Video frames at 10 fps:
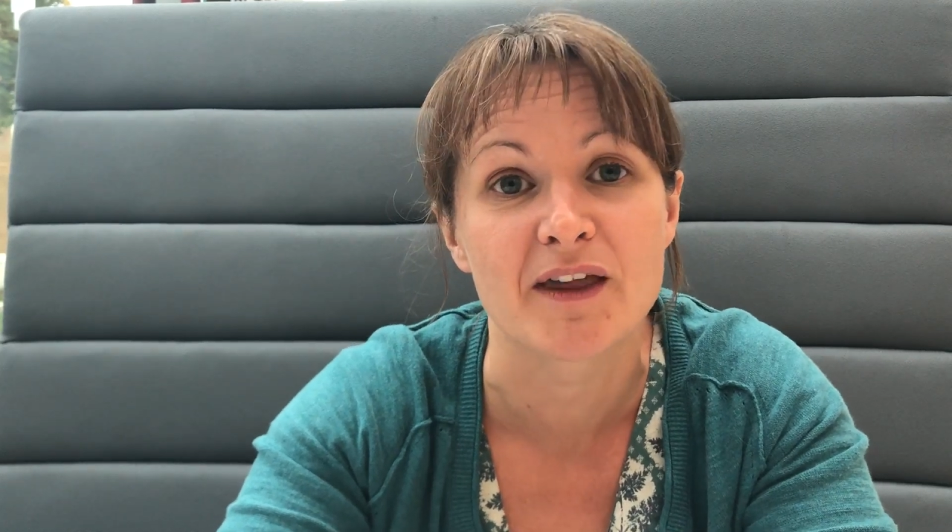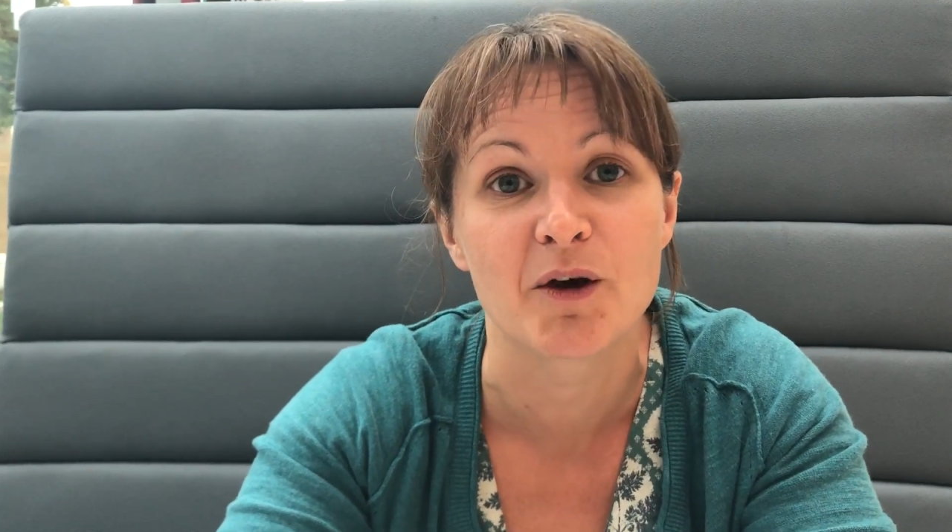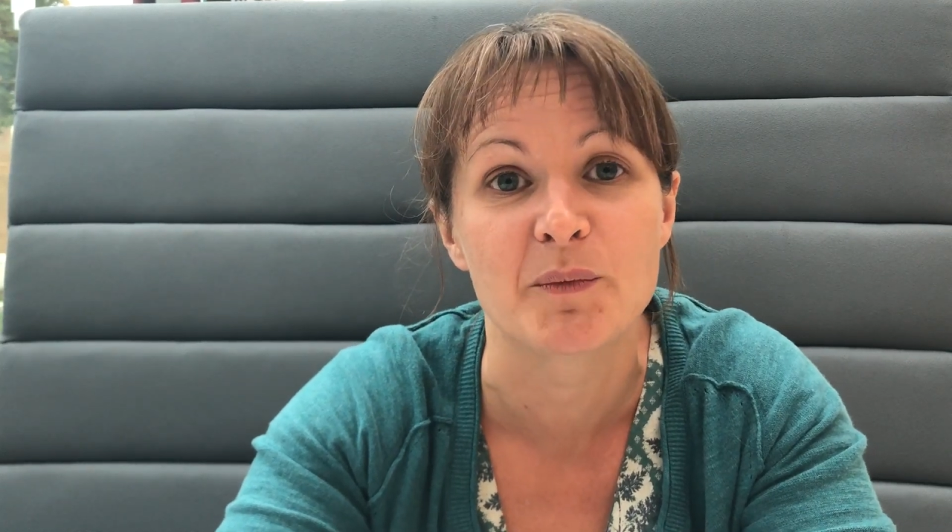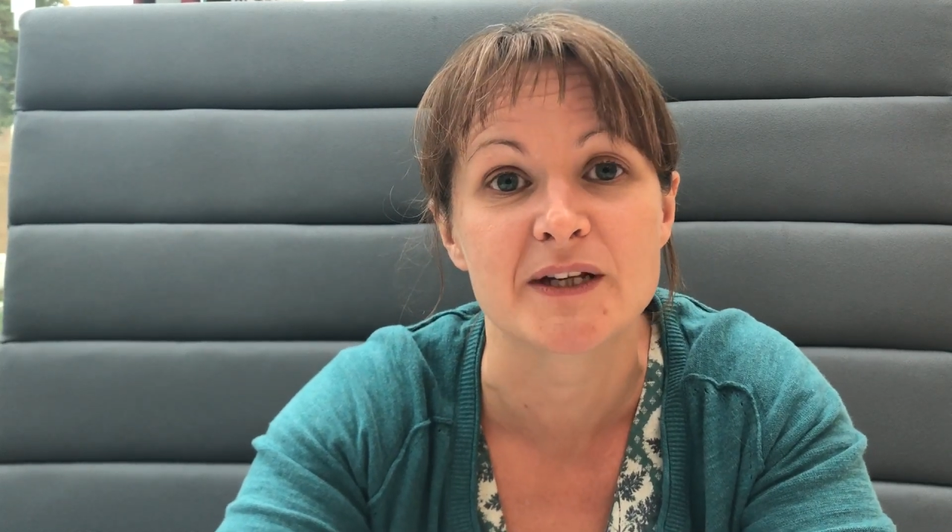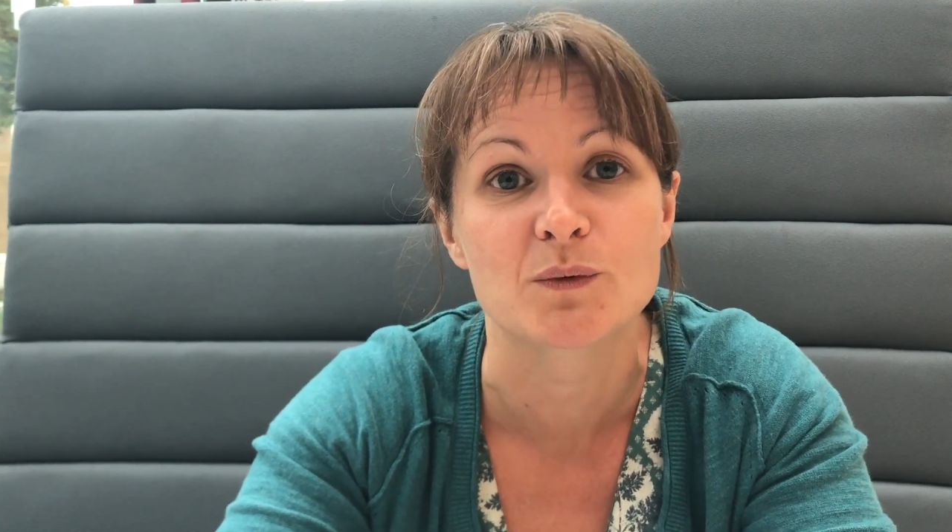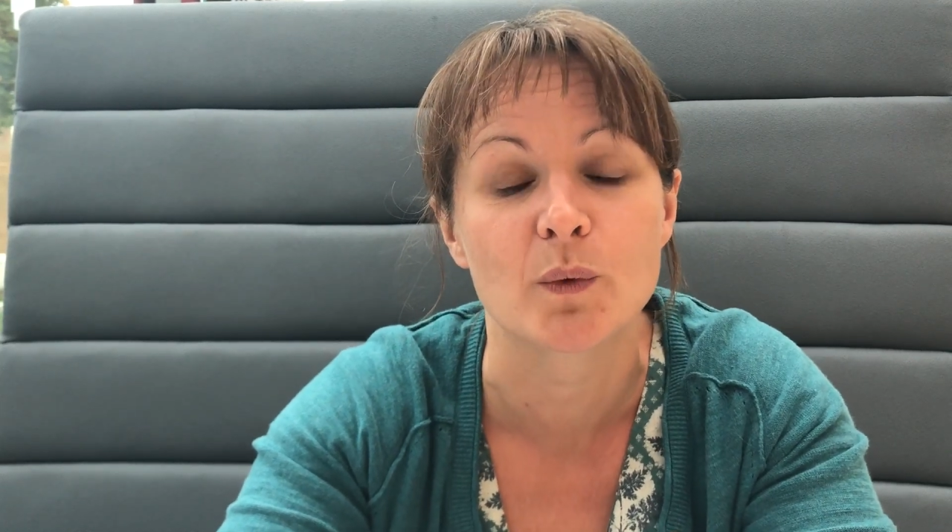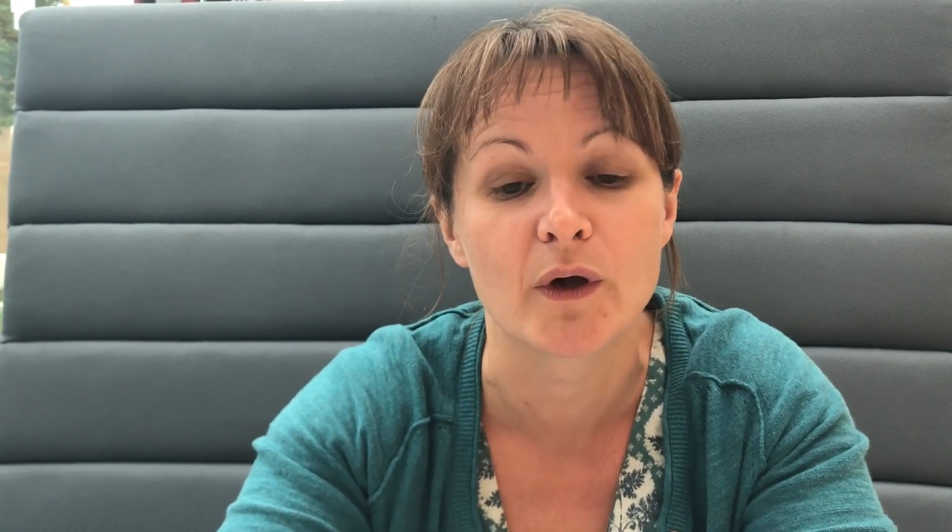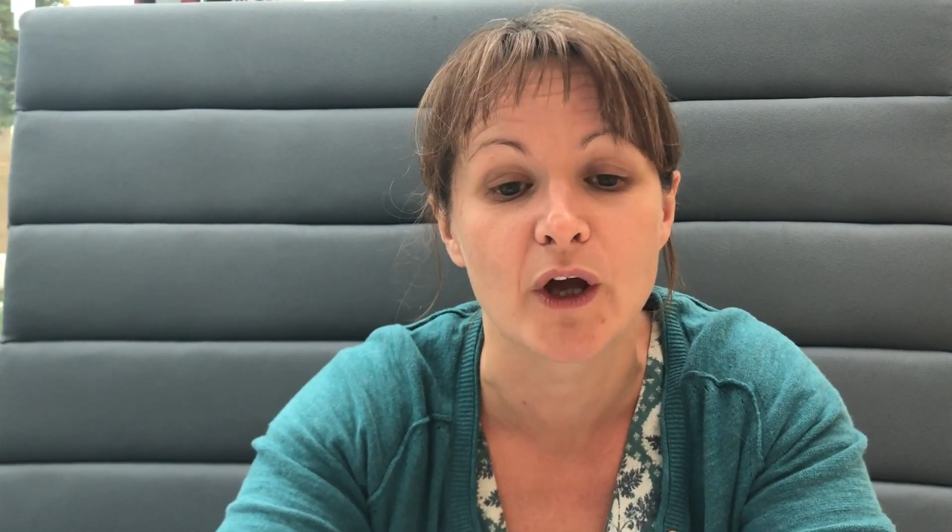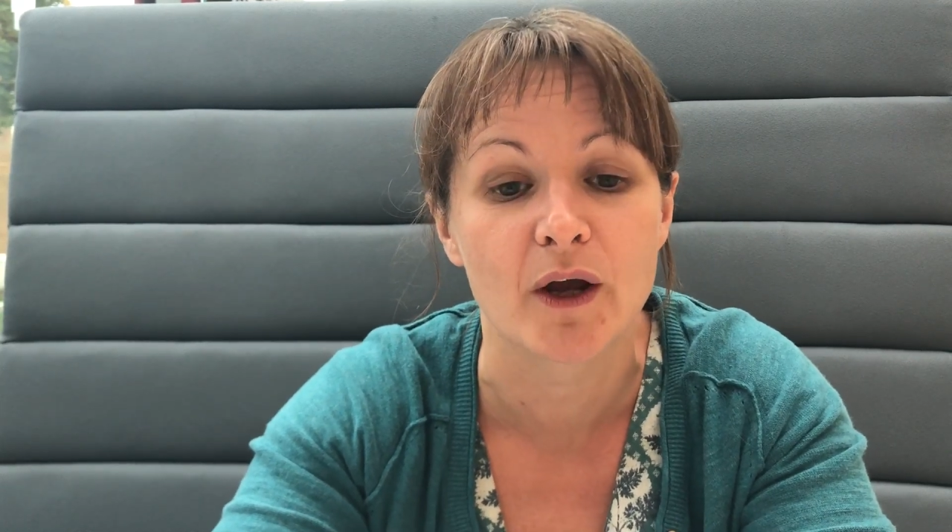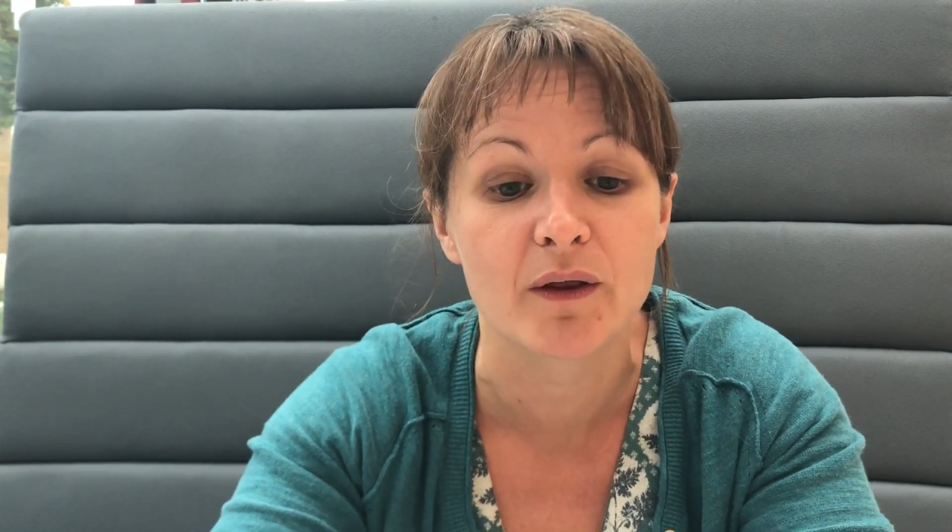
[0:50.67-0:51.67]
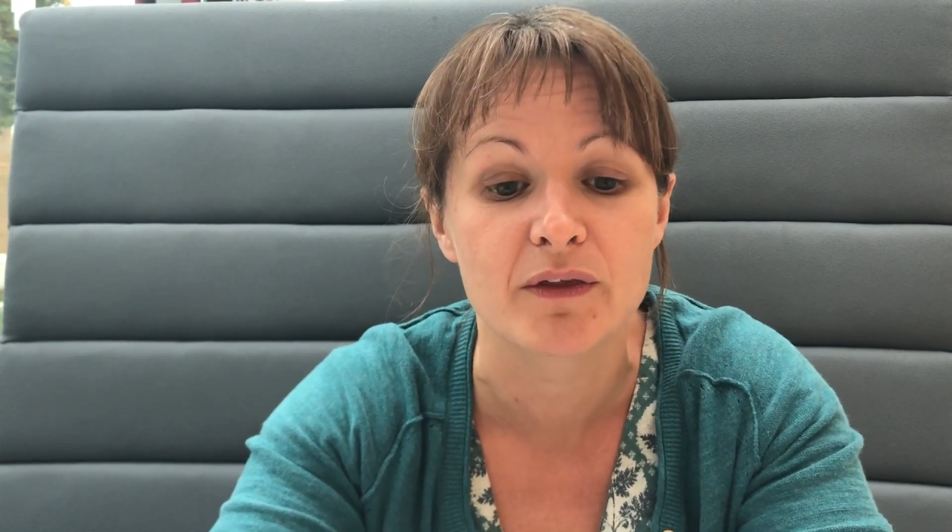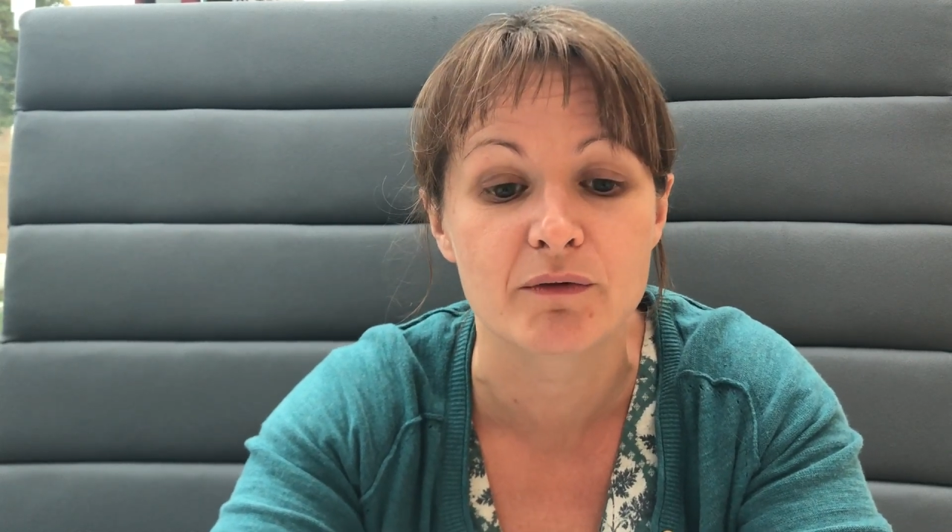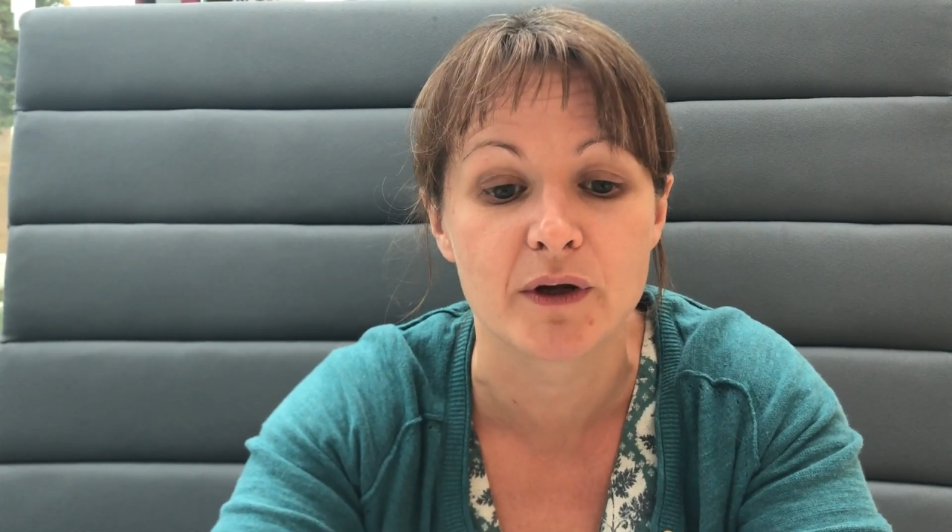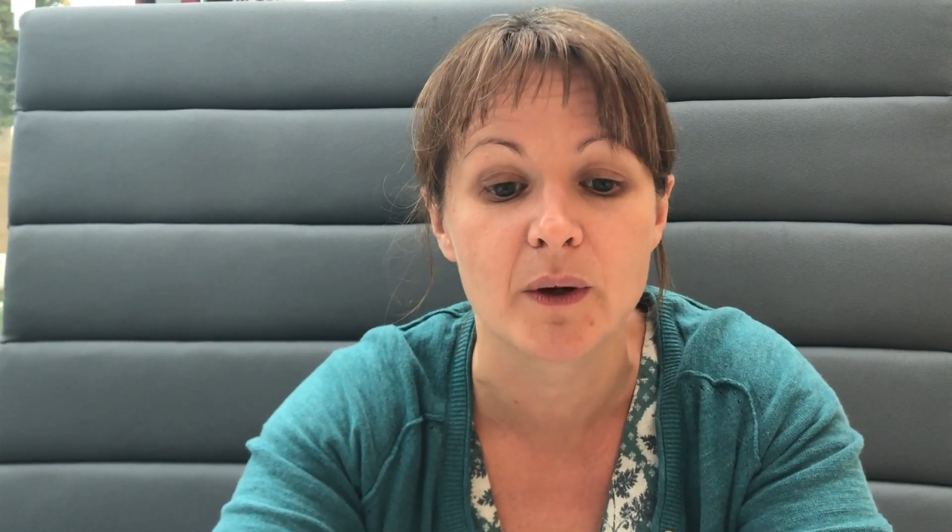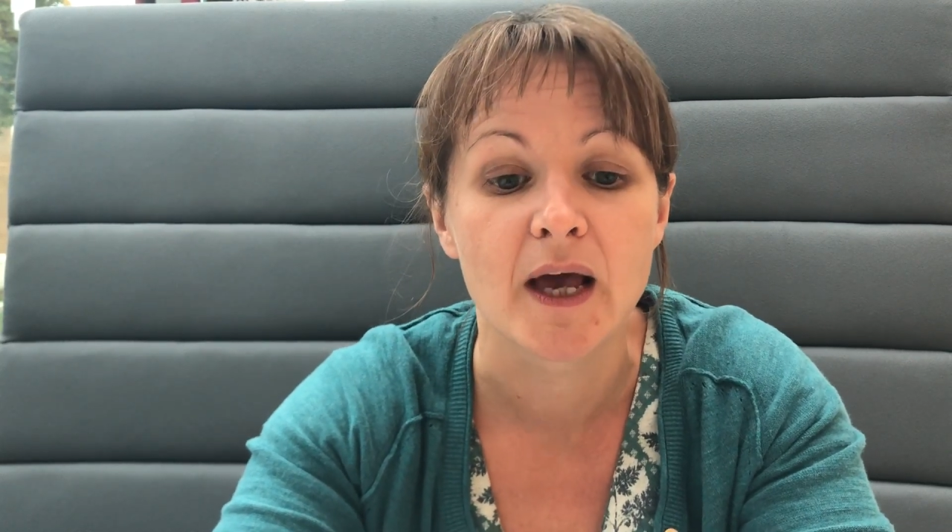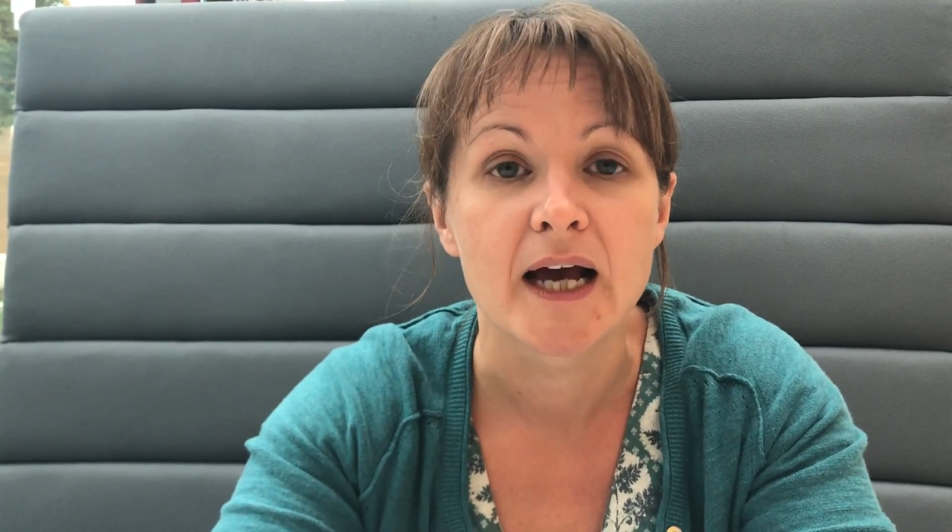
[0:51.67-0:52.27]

therapist will go through